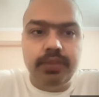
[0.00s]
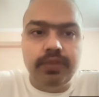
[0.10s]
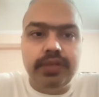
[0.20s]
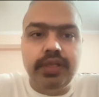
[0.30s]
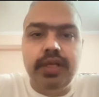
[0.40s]
Number
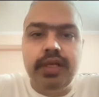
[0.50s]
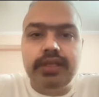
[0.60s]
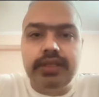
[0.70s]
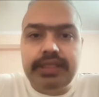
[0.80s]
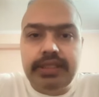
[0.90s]
one,
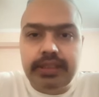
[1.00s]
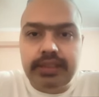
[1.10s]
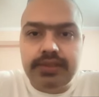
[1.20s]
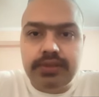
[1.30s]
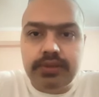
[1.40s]
then it
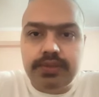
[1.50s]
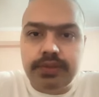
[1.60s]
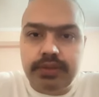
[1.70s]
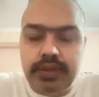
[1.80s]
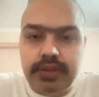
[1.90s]
is
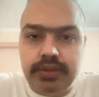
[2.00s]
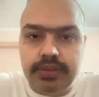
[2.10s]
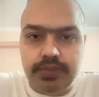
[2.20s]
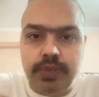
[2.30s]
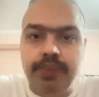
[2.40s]
that